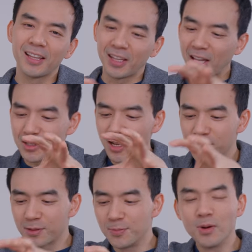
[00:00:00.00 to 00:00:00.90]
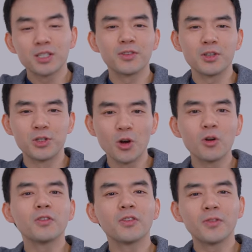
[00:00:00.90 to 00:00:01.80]
like as, as much of a
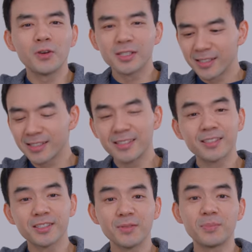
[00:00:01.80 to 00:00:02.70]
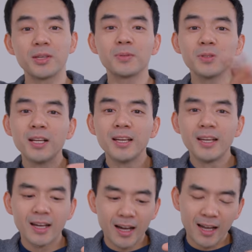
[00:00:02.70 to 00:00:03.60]
joke of a phone as this is to some people,
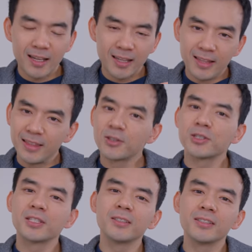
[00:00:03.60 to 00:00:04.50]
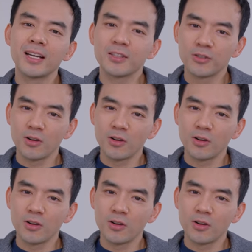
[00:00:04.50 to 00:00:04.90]
there still is that